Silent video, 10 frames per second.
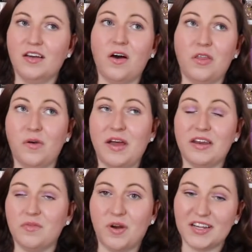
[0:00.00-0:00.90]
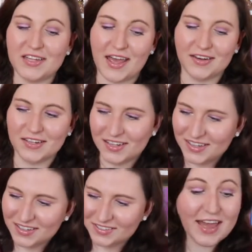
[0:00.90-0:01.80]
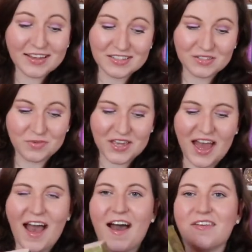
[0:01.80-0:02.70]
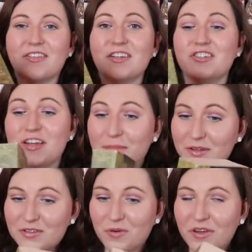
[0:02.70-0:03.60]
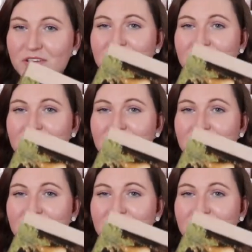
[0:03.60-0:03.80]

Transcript: although I didn't want it to end. Next, we have the Gemma Doyle